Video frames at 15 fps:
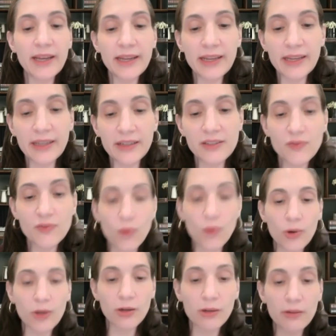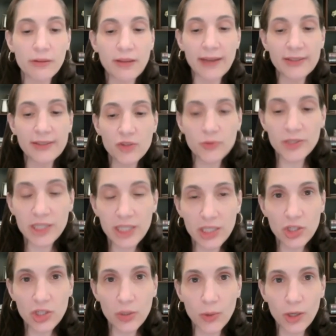is for that
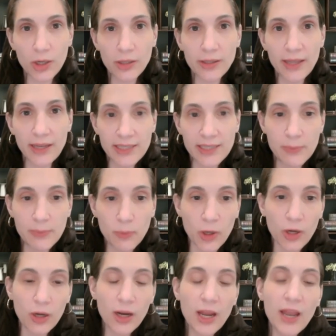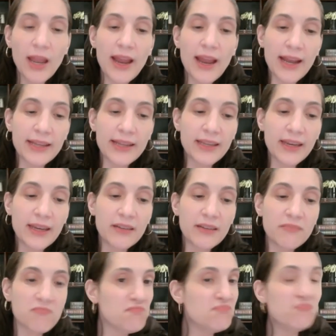strategic work, that deep work, and
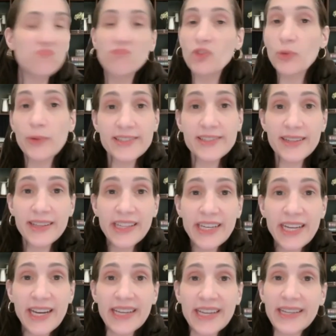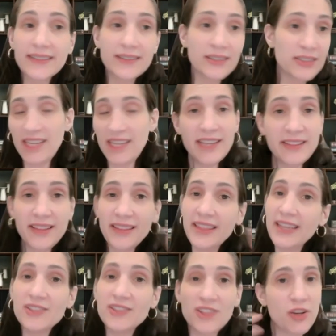then the rest of the day, take the
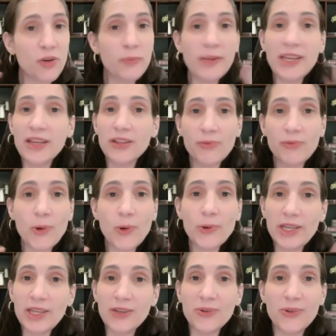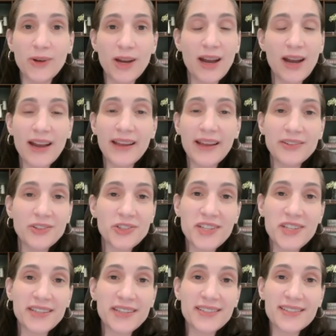things that are being thrown at you. I
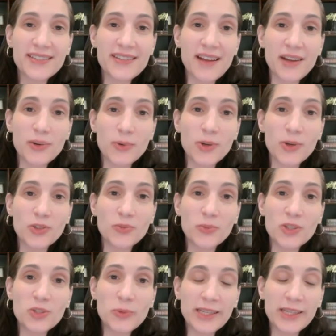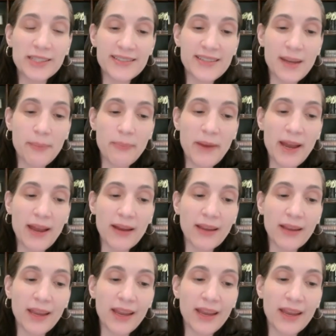understand this is not a world in which we can step
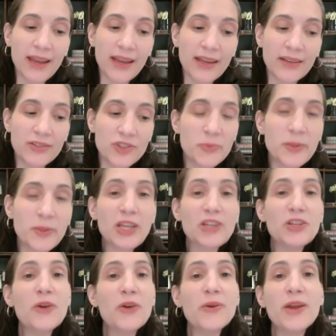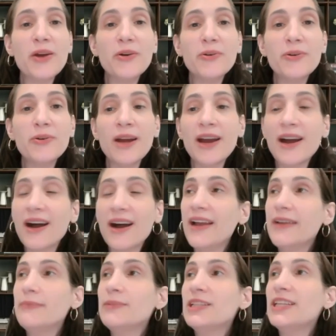back and just be like, no, I
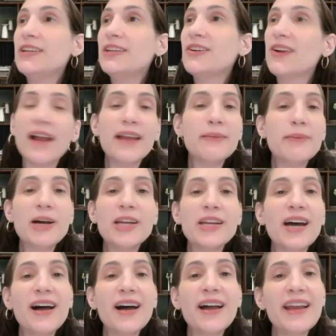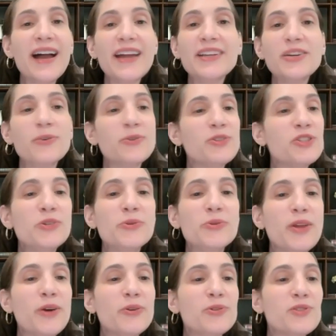am a leader. I am on high. I don't do
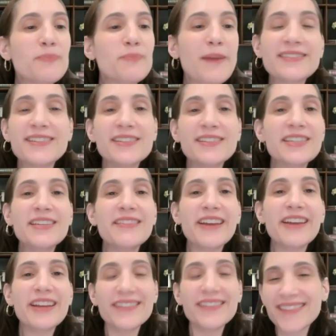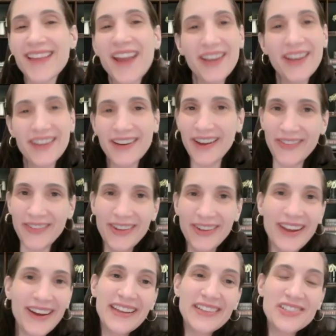those peasanty things. No,
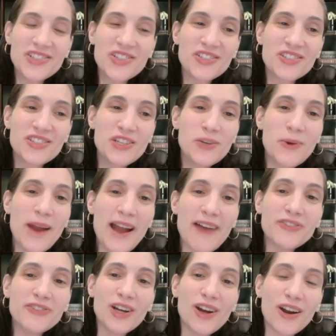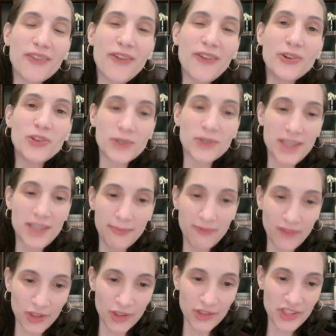it's just you have to carve out your time
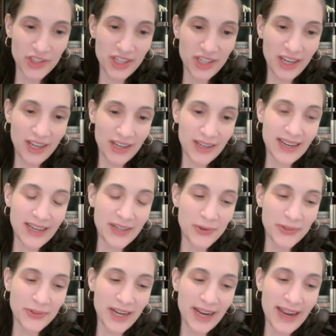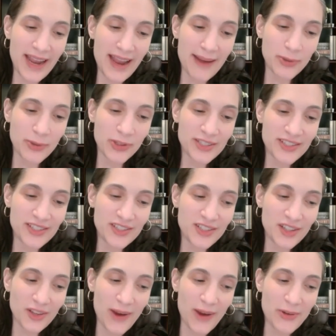first. I know that I hammer this into
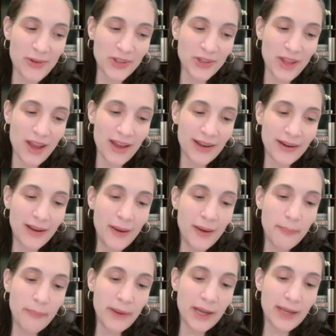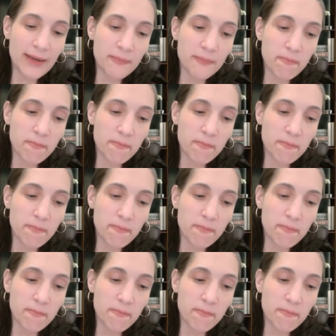the ground a lot, but